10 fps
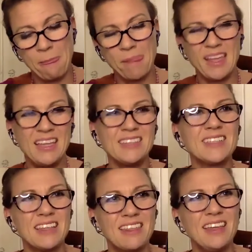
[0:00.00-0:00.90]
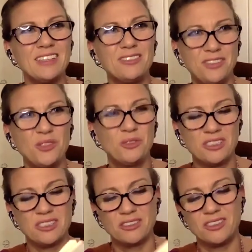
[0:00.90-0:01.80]
He is, I think, too
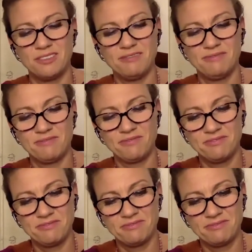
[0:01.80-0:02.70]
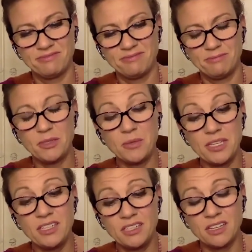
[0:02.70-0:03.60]
cynical, but we
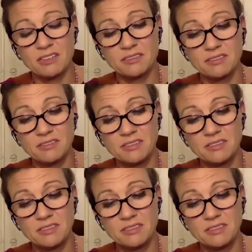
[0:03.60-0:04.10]
hit it off.